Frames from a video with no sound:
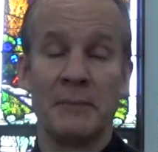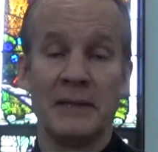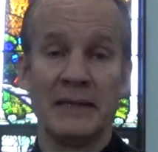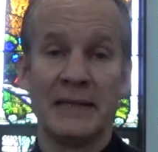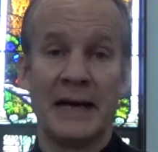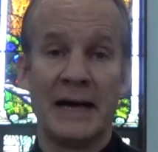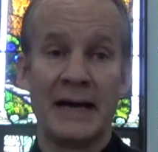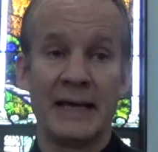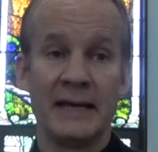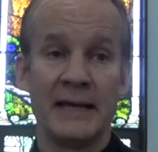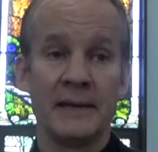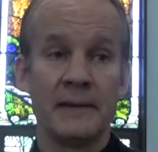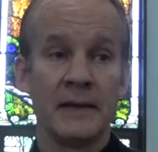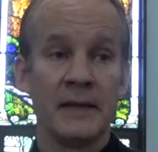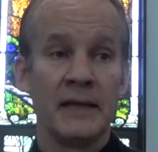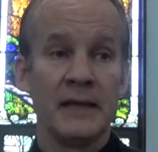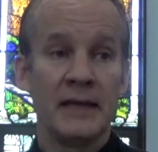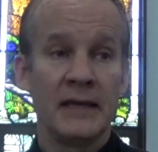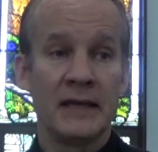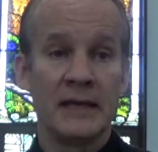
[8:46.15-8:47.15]
Milan
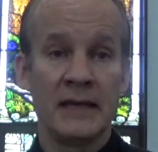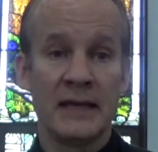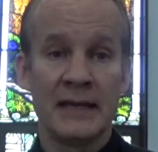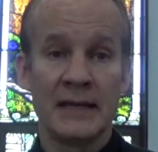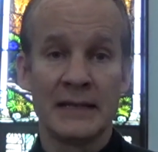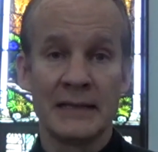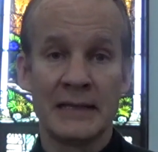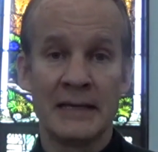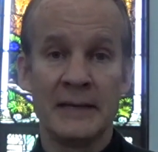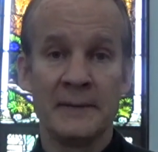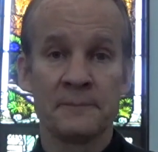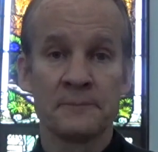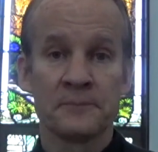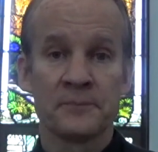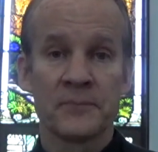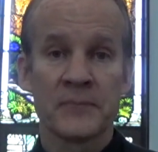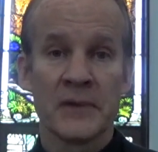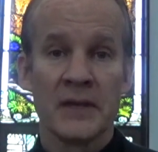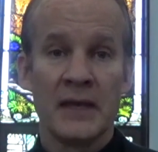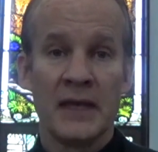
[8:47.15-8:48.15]
in Italy.
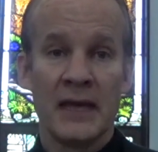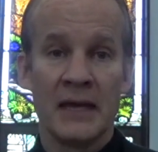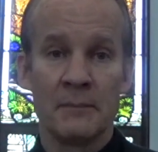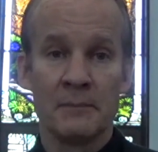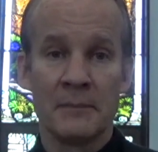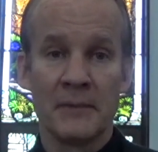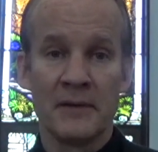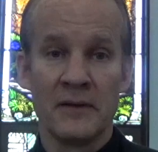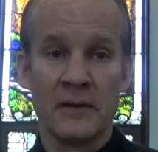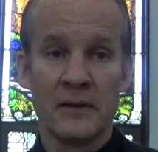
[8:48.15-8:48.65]
And